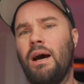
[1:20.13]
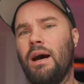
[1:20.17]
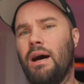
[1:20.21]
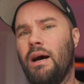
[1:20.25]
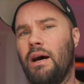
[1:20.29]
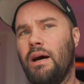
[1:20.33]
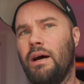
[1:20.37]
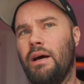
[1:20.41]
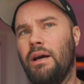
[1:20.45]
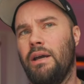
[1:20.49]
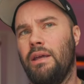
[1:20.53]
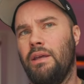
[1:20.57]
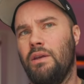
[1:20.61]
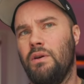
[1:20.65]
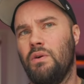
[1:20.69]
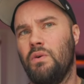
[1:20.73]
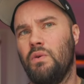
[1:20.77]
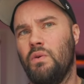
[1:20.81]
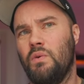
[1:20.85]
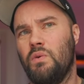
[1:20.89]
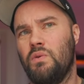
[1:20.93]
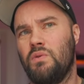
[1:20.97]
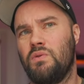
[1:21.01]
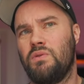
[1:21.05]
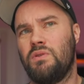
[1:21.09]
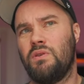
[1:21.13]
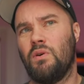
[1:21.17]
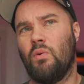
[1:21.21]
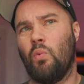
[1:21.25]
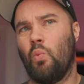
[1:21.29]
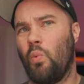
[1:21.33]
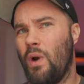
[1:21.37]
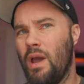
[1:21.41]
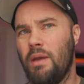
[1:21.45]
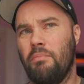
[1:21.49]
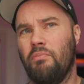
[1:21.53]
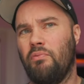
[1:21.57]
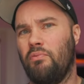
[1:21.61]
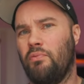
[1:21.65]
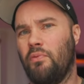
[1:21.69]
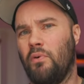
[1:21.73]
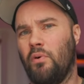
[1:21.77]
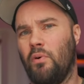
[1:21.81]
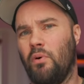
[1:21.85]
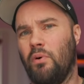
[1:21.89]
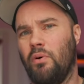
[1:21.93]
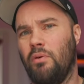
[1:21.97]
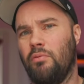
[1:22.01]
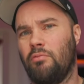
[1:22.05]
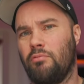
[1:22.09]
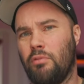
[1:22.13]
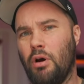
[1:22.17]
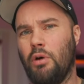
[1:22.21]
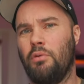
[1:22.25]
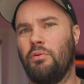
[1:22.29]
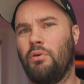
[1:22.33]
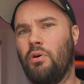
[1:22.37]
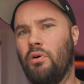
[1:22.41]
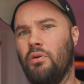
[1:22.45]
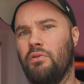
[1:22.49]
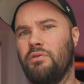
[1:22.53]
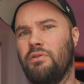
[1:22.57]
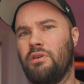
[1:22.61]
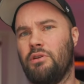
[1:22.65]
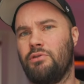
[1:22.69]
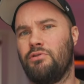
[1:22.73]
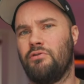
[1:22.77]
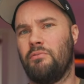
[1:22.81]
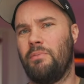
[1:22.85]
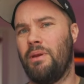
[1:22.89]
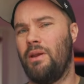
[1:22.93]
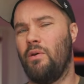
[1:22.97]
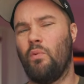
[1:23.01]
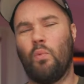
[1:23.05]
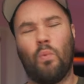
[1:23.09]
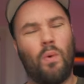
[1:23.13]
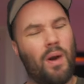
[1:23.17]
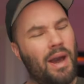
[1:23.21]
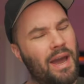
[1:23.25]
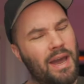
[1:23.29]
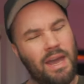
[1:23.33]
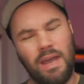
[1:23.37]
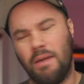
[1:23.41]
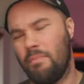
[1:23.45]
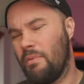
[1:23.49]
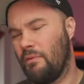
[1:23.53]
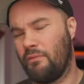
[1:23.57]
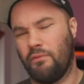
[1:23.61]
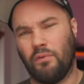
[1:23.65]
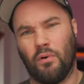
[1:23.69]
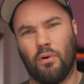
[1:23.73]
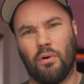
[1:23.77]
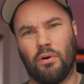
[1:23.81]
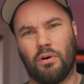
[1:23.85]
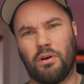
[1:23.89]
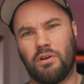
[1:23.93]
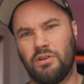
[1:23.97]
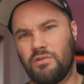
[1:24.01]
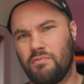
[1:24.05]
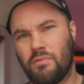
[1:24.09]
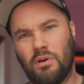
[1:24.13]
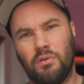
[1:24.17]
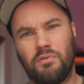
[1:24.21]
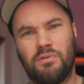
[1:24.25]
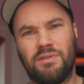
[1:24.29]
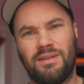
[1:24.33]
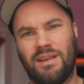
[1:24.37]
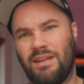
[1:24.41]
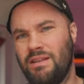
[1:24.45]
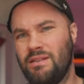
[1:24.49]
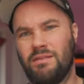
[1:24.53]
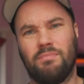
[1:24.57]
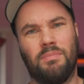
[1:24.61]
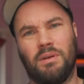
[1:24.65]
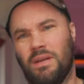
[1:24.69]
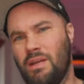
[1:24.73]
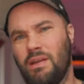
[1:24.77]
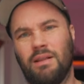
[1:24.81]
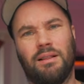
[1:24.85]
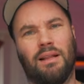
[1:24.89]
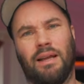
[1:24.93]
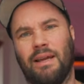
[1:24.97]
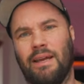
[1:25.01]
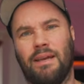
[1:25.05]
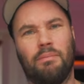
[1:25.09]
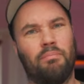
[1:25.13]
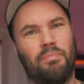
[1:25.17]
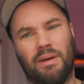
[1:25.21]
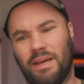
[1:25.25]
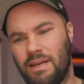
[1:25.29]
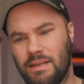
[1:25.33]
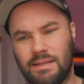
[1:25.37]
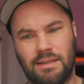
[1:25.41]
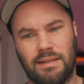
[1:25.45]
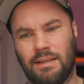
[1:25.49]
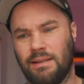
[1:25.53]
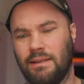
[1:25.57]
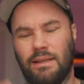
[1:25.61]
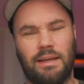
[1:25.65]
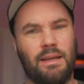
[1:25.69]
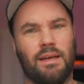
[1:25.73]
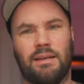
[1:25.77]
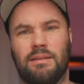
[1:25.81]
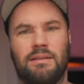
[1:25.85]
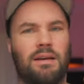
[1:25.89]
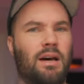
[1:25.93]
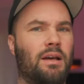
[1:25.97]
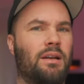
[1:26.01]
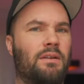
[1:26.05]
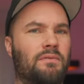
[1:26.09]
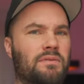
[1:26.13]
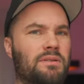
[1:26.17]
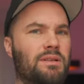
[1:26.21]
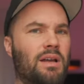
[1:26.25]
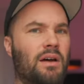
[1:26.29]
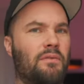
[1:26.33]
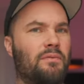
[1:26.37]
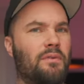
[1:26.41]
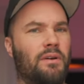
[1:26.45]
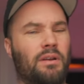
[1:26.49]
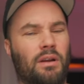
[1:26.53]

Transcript: I used way before Rode got in touch with me, way before, because Rode sends me like basically a ton of stuff,